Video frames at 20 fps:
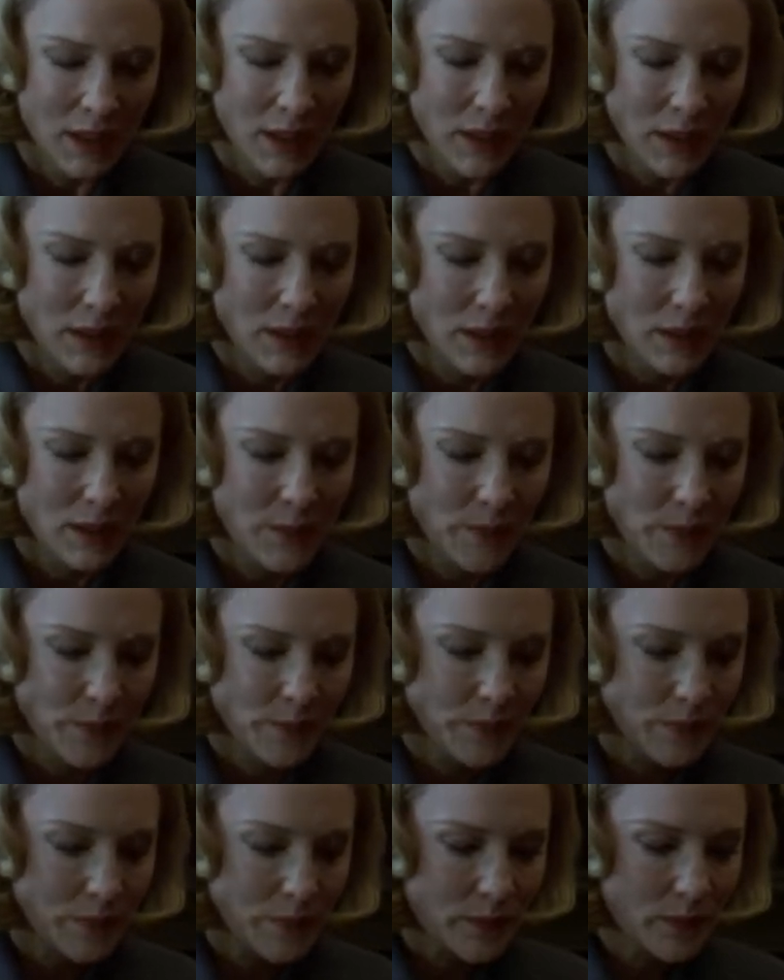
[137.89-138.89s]

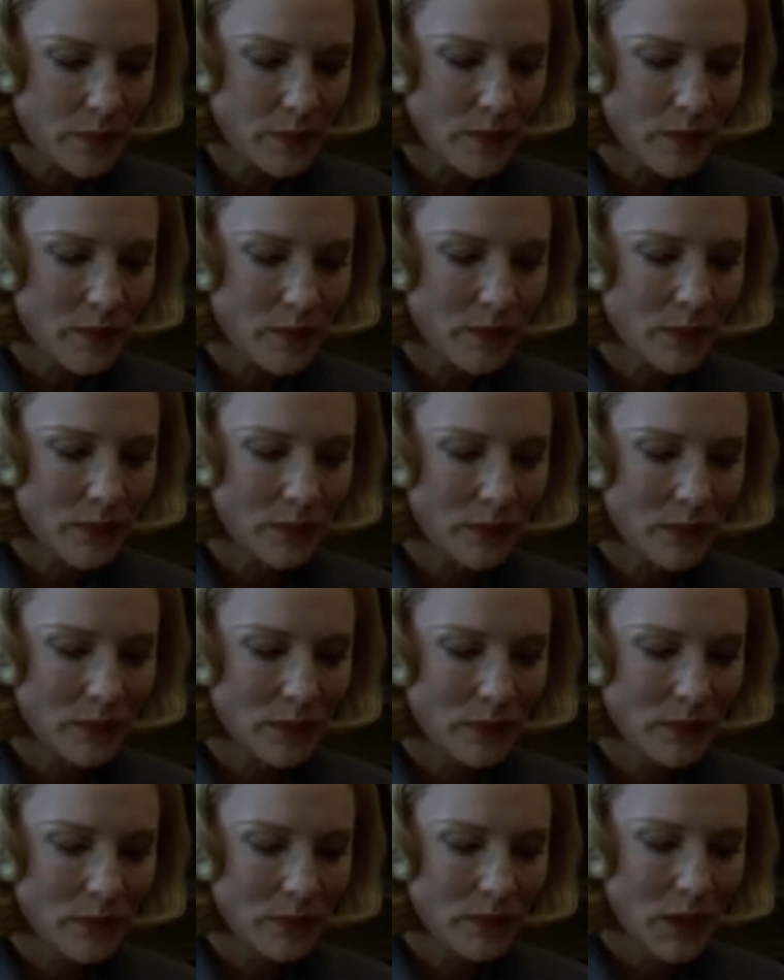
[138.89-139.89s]
No one is speaking in this clip.